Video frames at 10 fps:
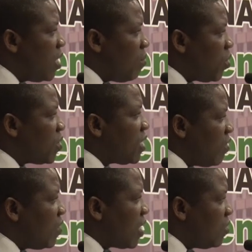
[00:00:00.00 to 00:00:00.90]
about
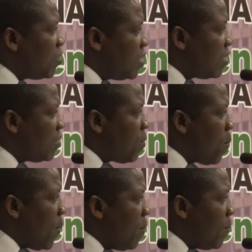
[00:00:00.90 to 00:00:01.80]
7 countries,
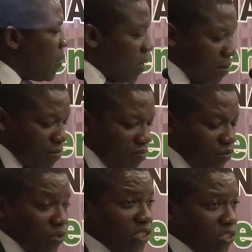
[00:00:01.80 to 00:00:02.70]

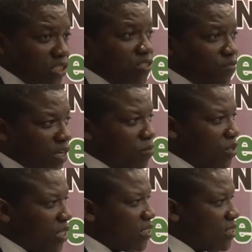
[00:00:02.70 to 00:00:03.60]
for which it is very
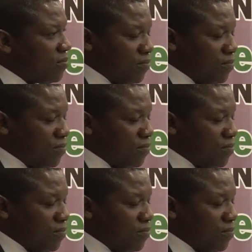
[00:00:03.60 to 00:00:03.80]
important.